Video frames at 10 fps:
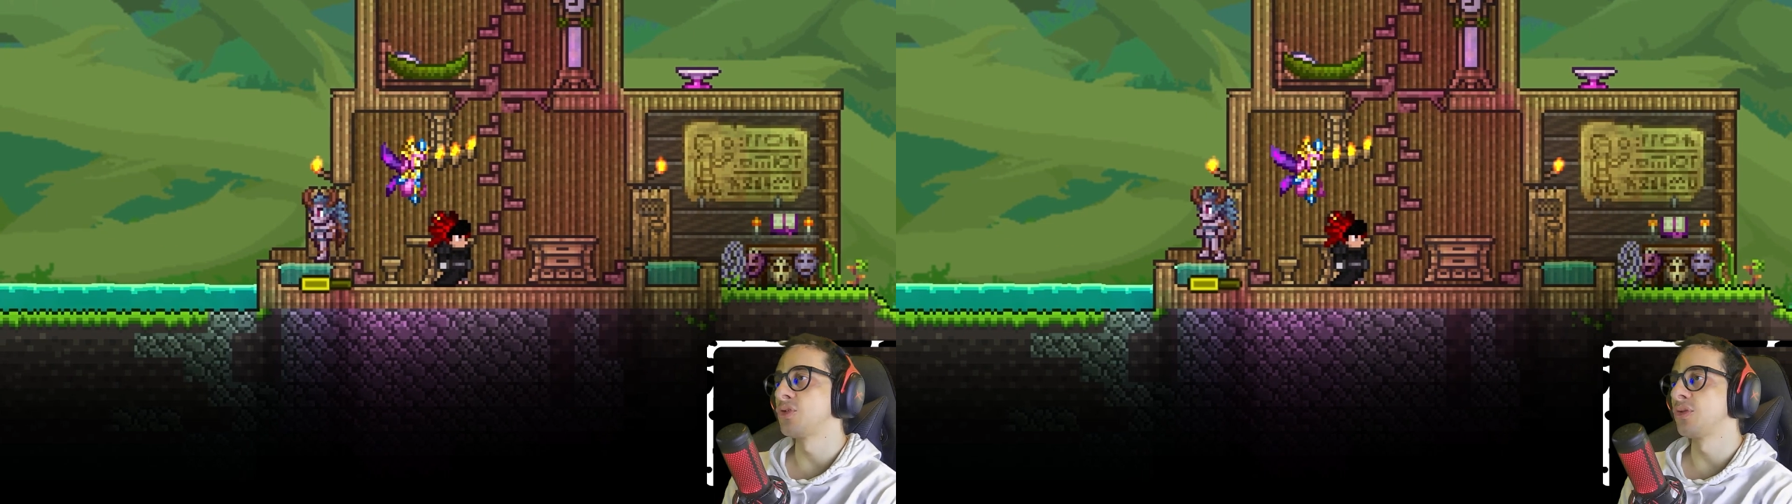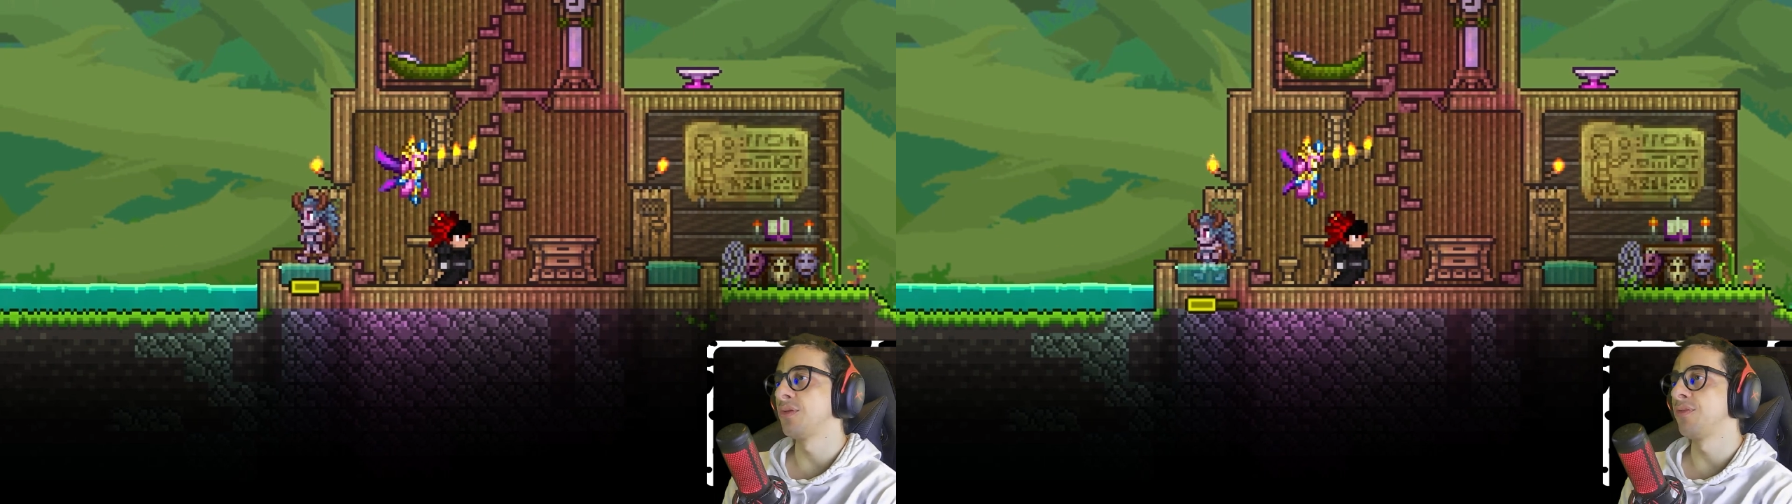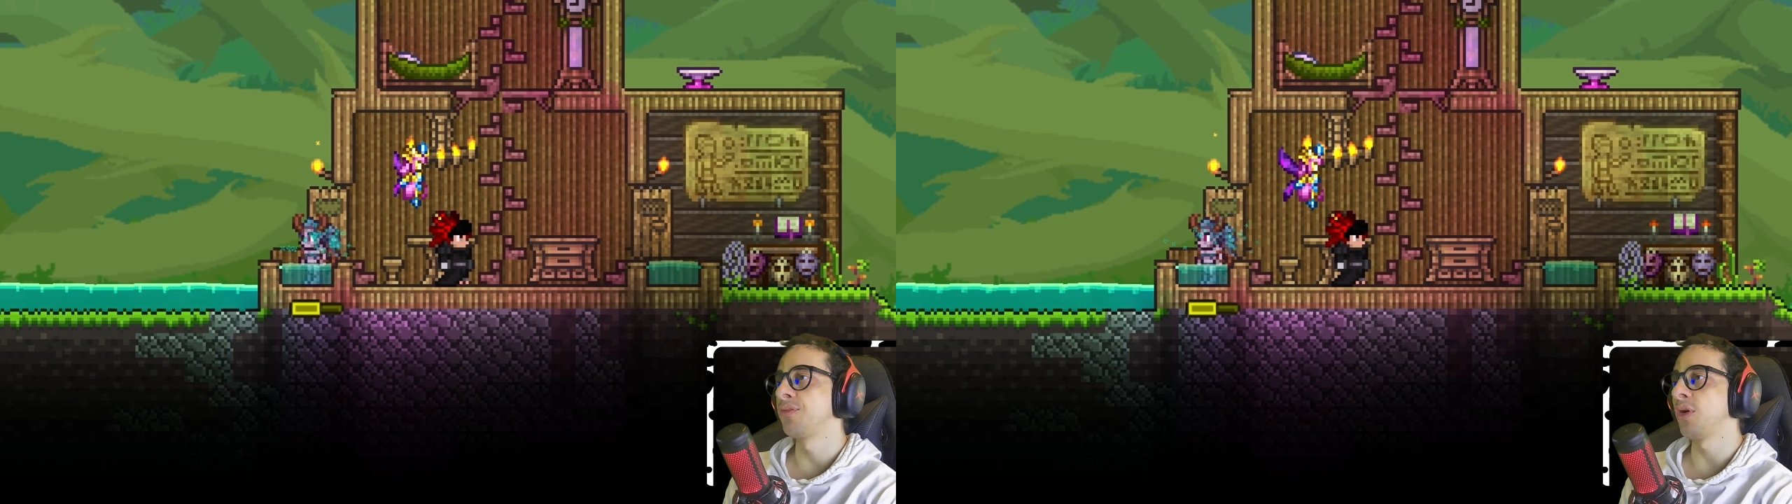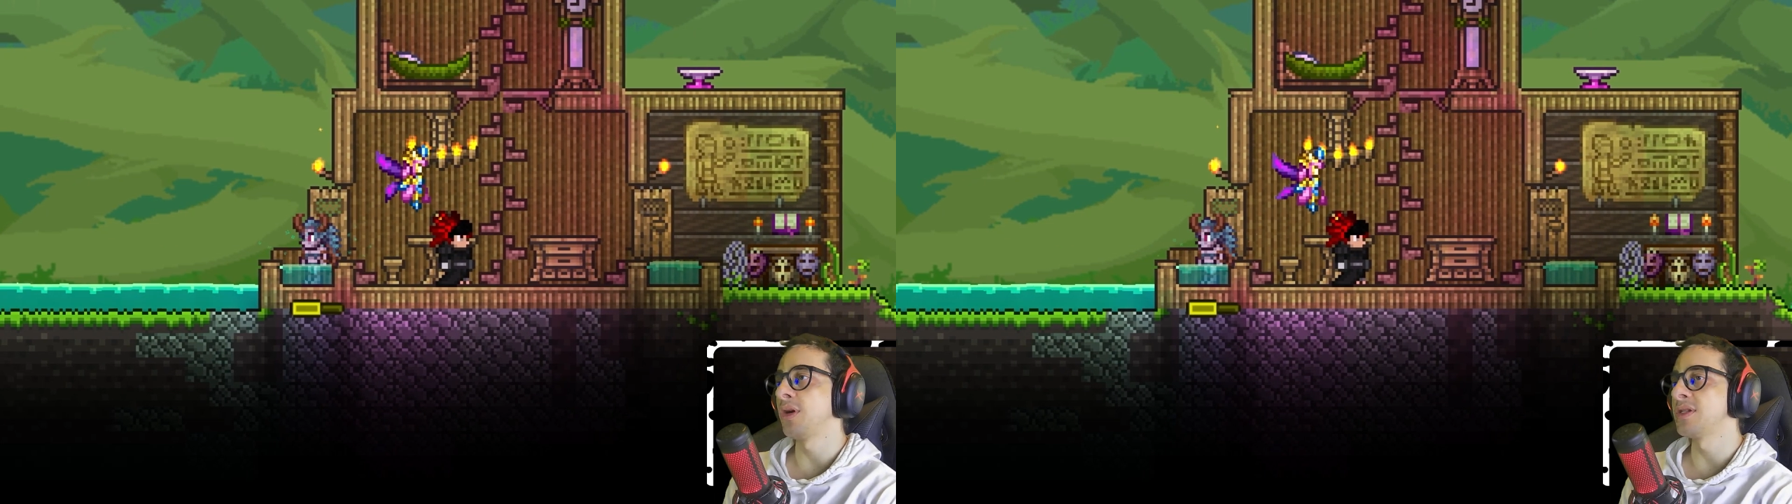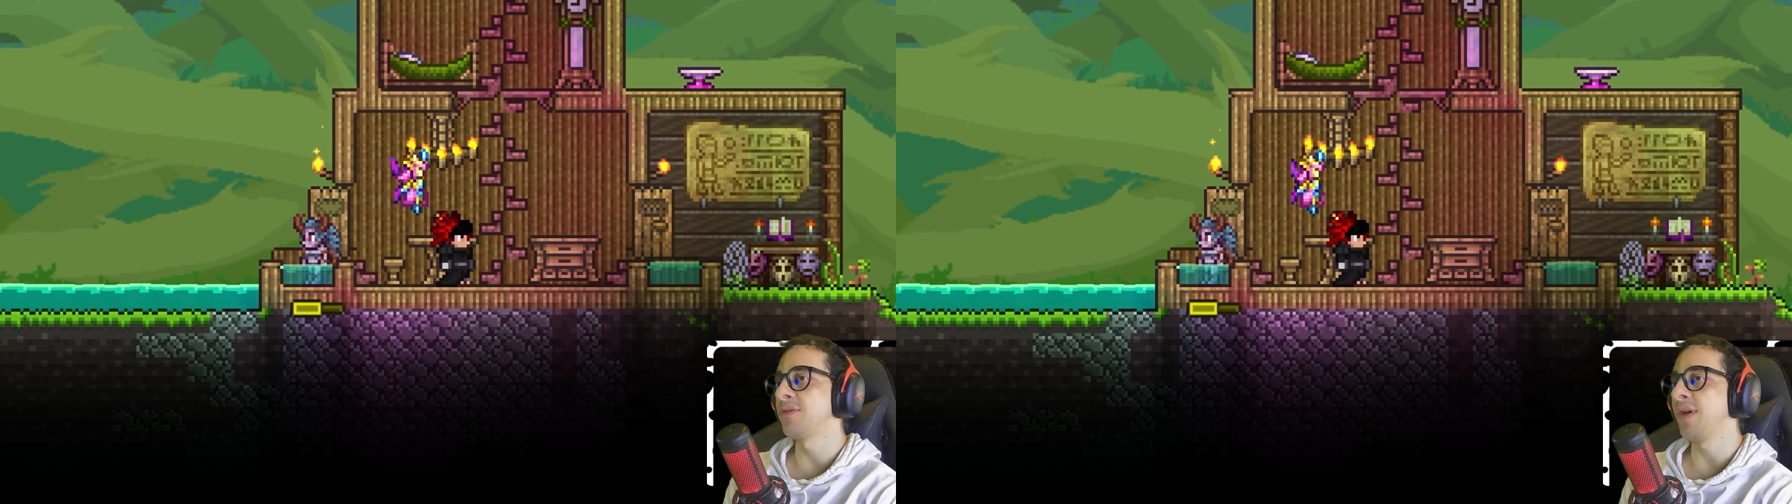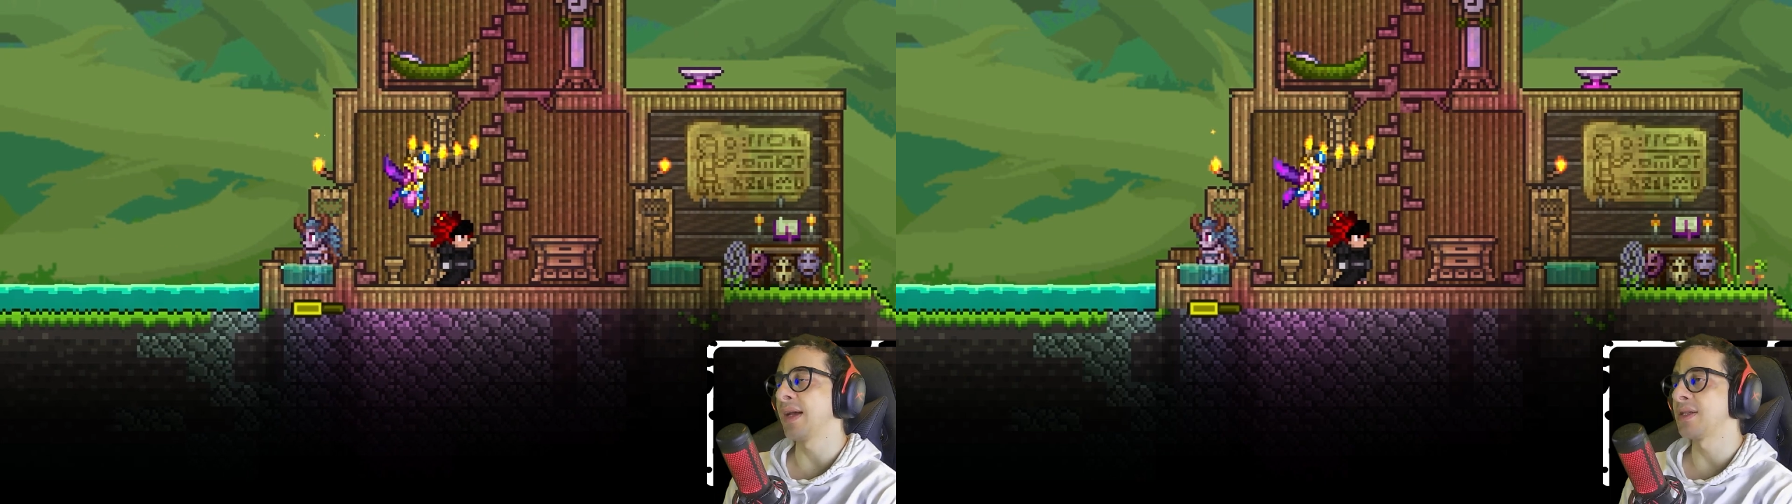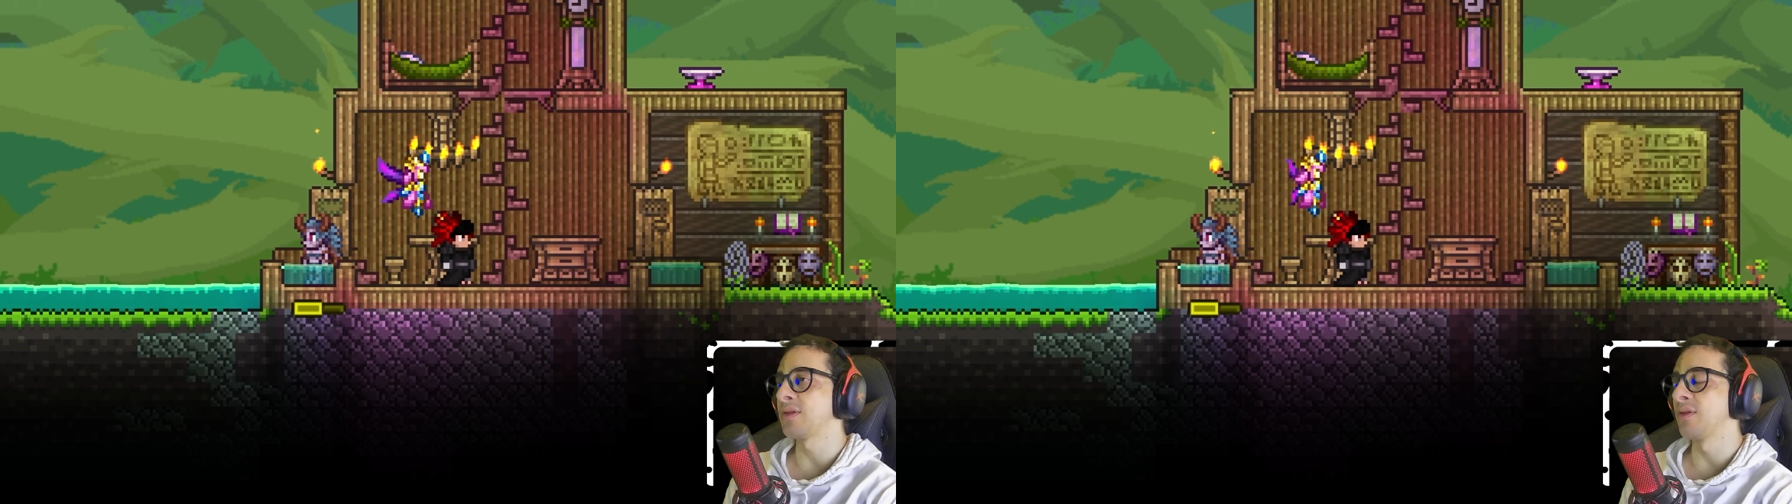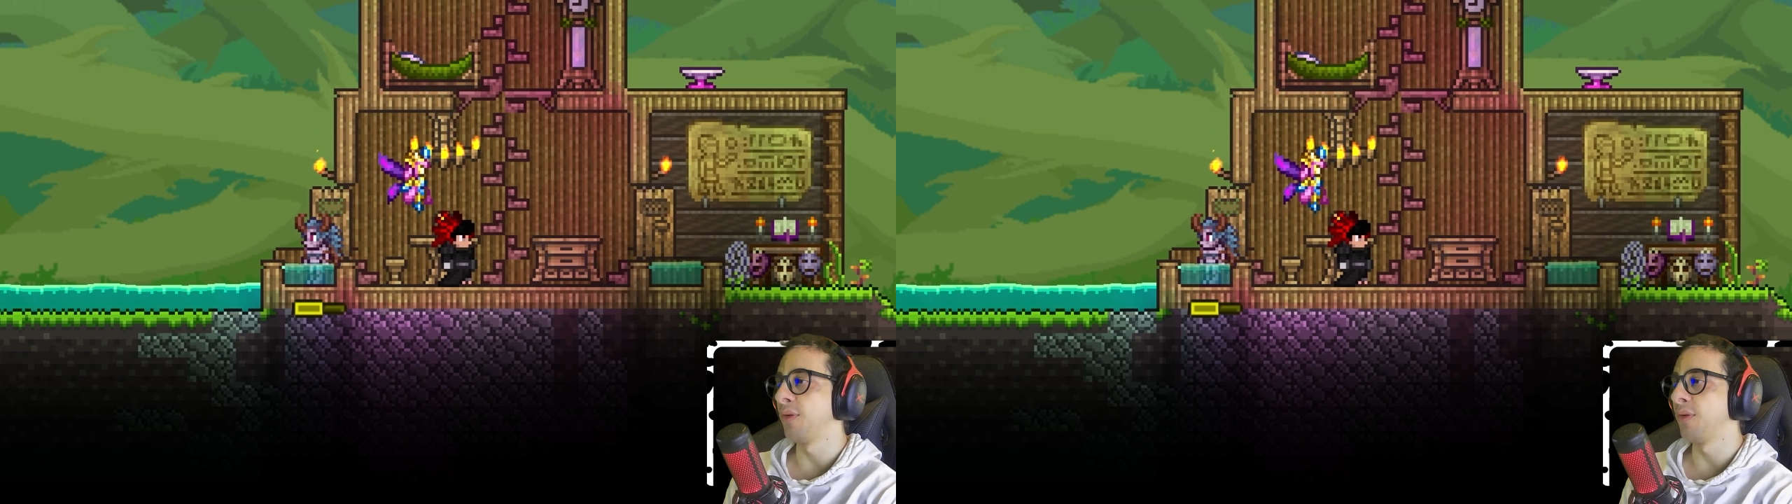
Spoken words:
to the Thorns effect